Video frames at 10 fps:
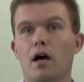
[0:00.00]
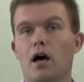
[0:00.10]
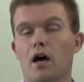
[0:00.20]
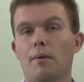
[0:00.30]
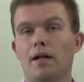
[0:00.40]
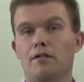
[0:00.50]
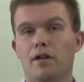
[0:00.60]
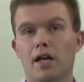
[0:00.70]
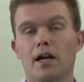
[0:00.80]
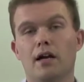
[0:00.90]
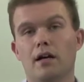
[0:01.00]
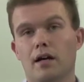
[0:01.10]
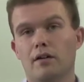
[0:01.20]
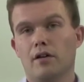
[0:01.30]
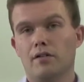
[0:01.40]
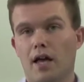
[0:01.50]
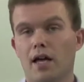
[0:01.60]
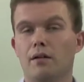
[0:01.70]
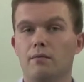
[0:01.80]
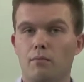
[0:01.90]
and seeing, as I
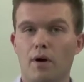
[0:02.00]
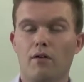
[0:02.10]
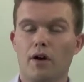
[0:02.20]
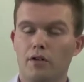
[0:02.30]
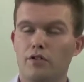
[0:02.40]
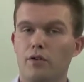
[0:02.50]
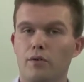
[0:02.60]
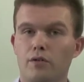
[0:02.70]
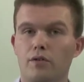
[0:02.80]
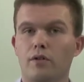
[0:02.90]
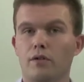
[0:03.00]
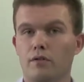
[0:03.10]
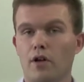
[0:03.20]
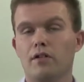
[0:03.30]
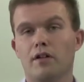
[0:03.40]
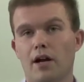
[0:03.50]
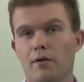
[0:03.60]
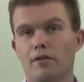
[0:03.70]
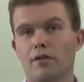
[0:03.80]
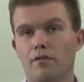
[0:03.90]
say, whether I could choose certain
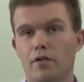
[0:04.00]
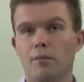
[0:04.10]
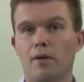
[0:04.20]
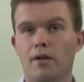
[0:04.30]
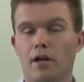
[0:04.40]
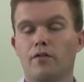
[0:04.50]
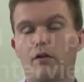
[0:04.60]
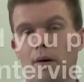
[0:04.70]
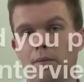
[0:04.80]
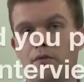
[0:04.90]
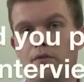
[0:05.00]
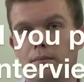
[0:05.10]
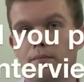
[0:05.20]
areas in the next few months.